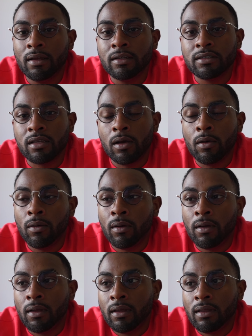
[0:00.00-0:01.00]
So
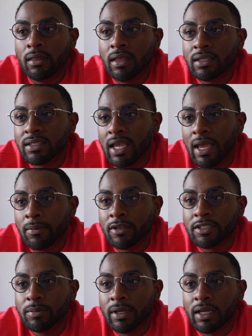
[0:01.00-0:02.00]
this scam
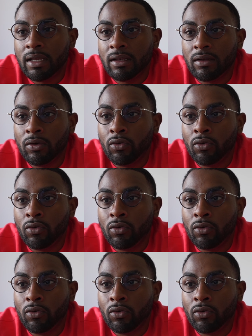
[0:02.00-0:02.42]
has been